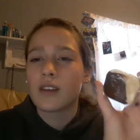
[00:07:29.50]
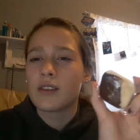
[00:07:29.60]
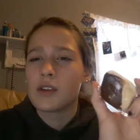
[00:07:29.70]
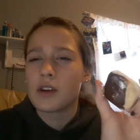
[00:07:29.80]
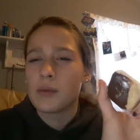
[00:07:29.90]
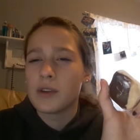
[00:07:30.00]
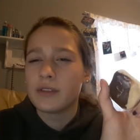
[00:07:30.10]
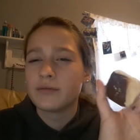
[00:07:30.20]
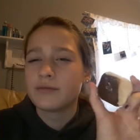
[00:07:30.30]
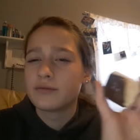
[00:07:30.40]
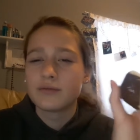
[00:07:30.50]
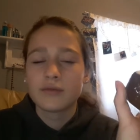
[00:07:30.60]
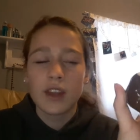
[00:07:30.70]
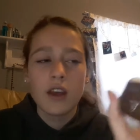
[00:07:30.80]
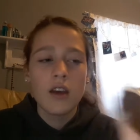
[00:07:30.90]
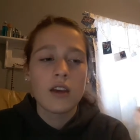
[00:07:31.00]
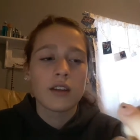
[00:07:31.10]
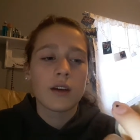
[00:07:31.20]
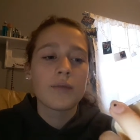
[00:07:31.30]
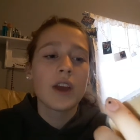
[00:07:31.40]
if you know what I mean.
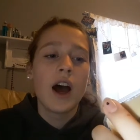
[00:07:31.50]
Yeah.